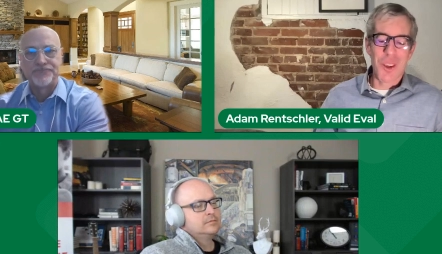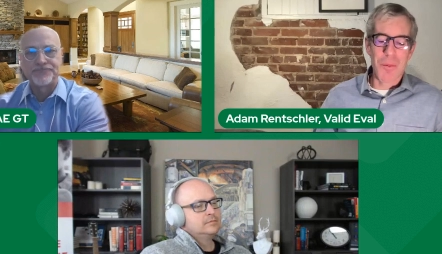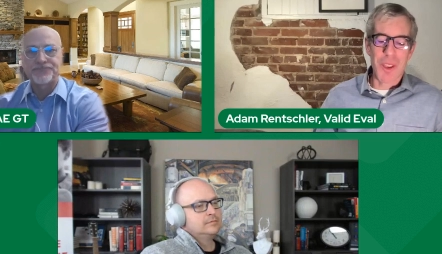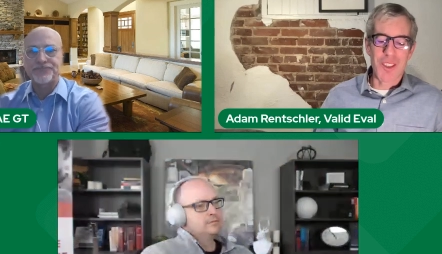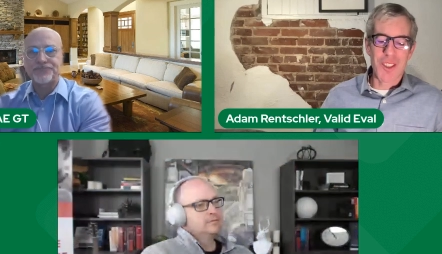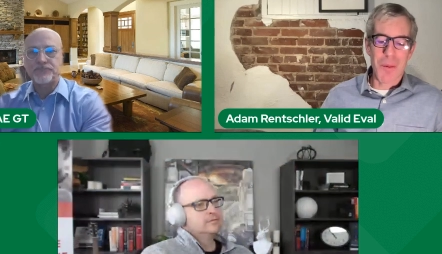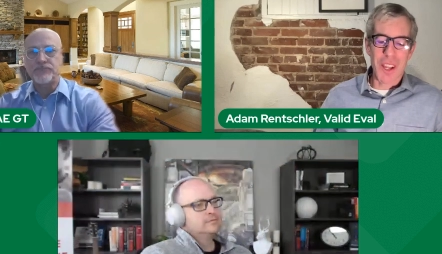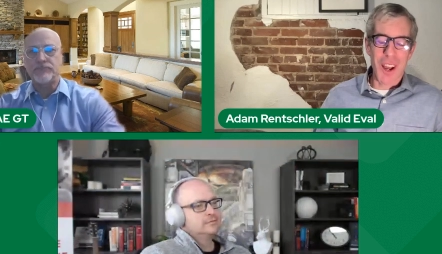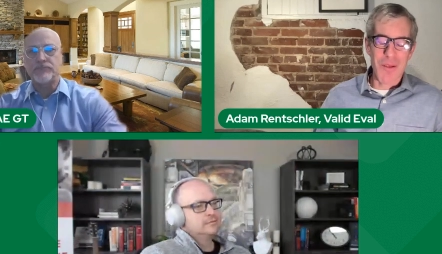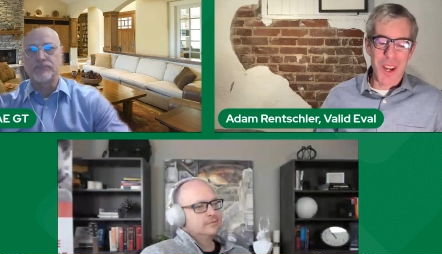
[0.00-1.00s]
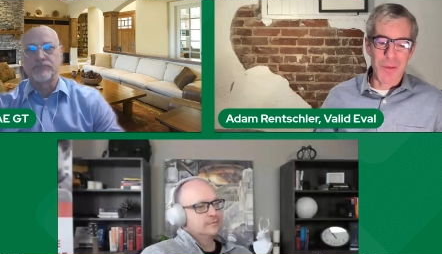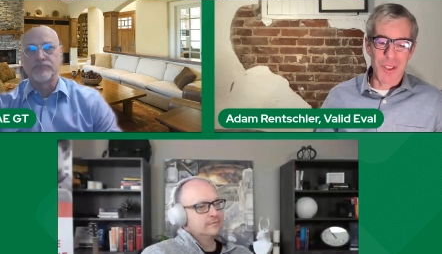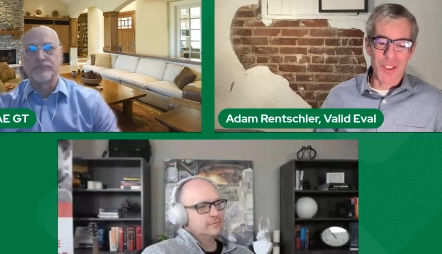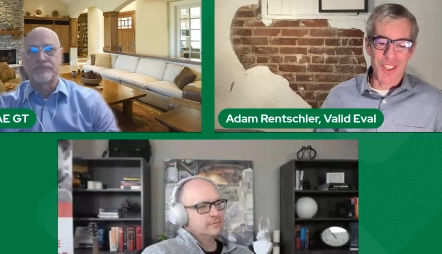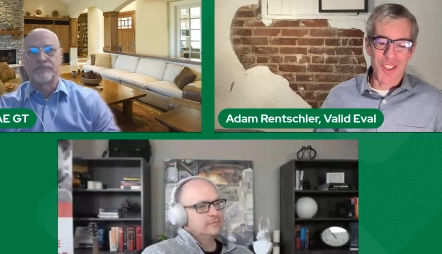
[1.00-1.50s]
Speaker 1: something something I've
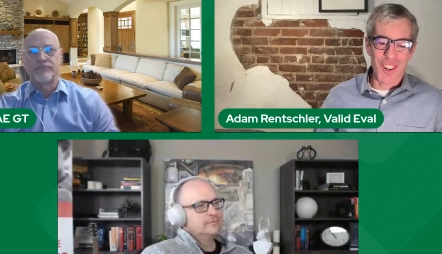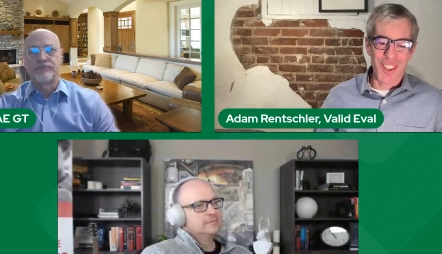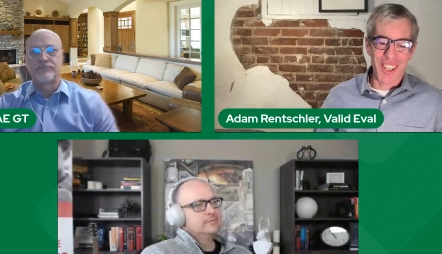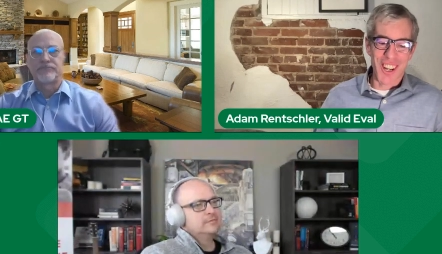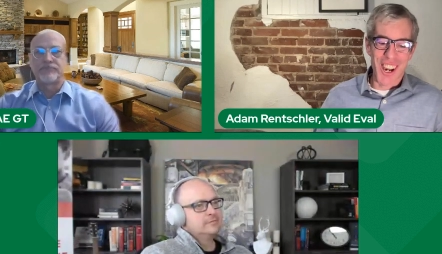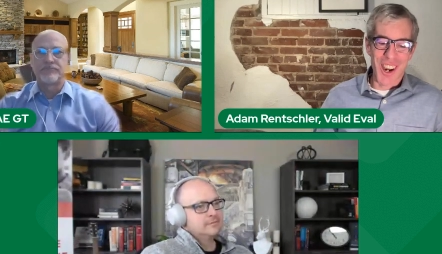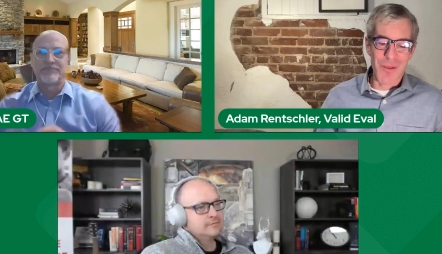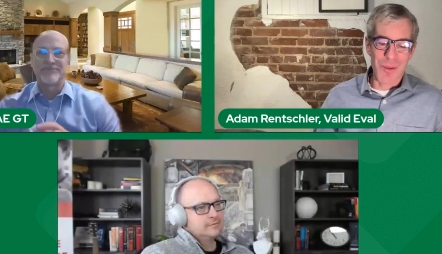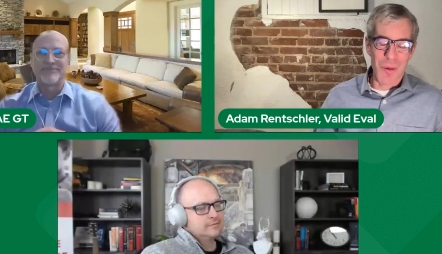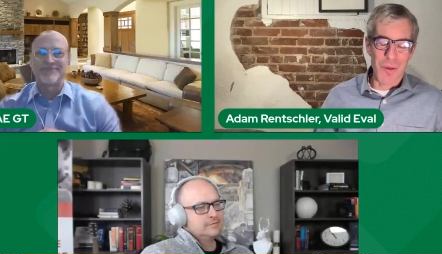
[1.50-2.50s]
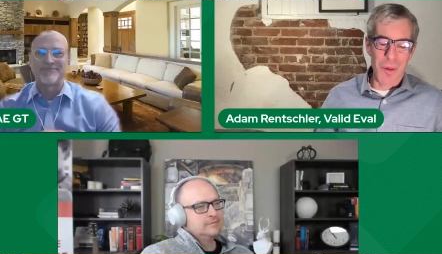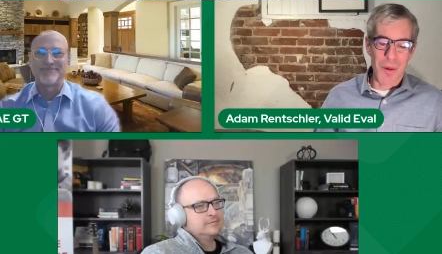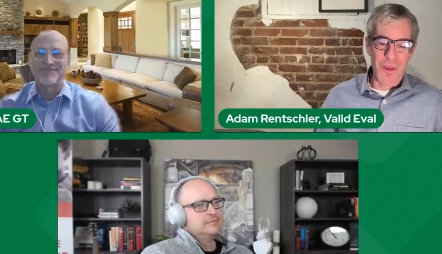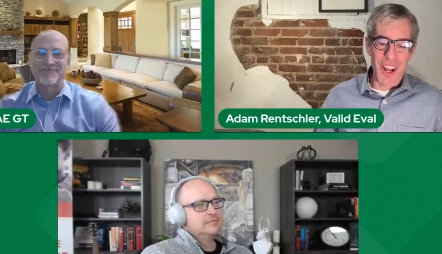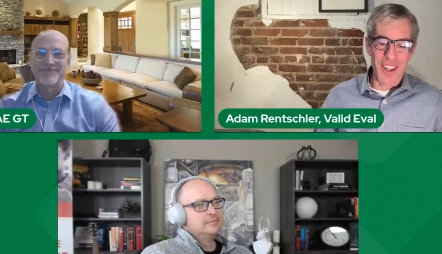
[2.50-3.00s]
shamelessly stolen uh, from
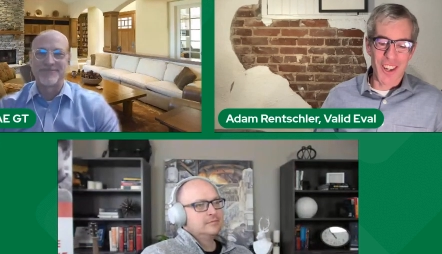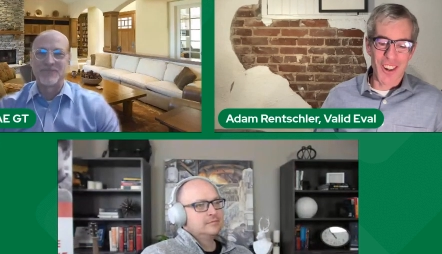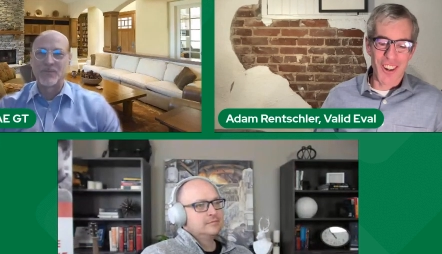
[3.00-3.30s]
from a friend